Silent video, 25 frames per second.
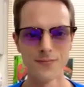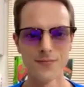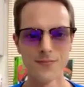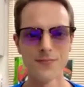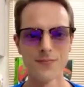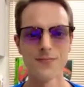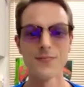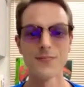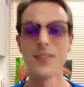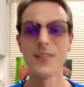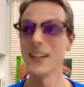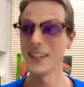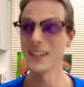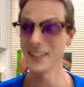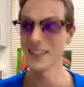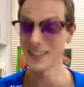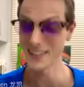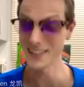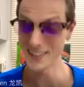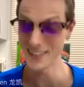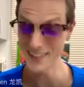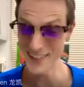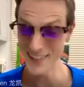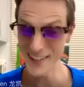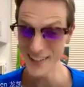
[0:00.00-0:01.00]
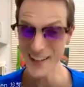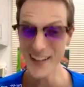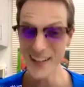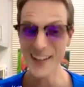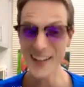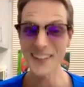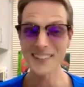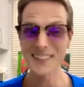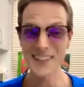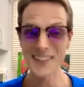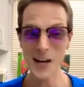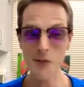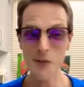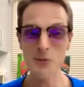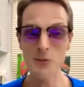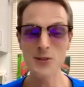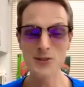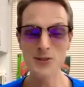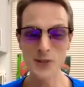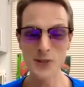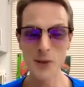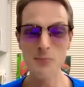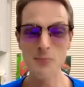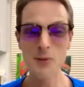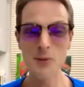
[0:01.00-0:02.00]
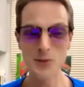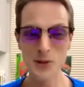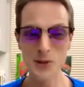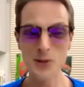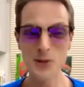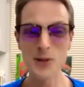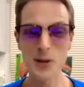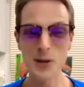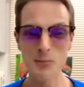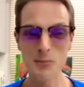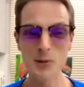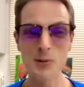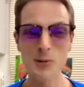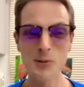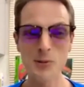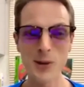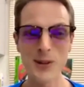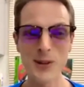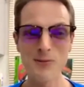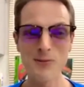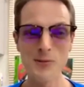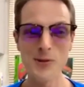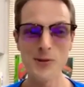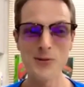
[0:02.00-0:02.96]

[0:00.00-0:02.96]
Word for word: Yeah, that was the number one movie.